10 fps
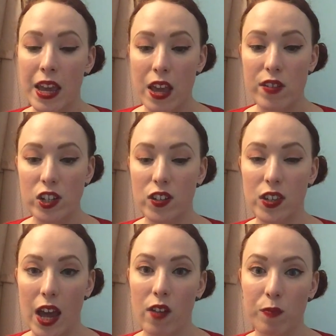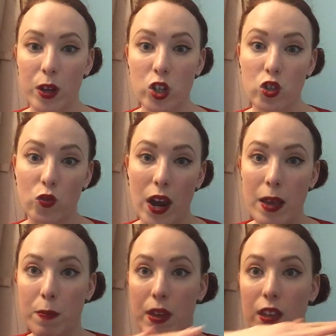If it doesn't have much
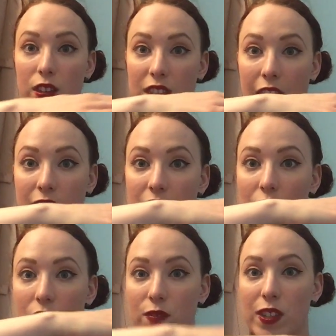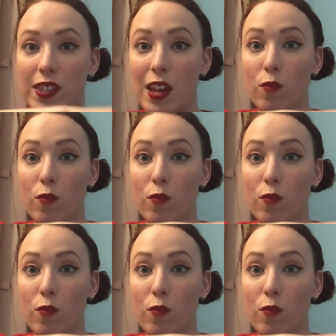drape, it'll tend to kind of sit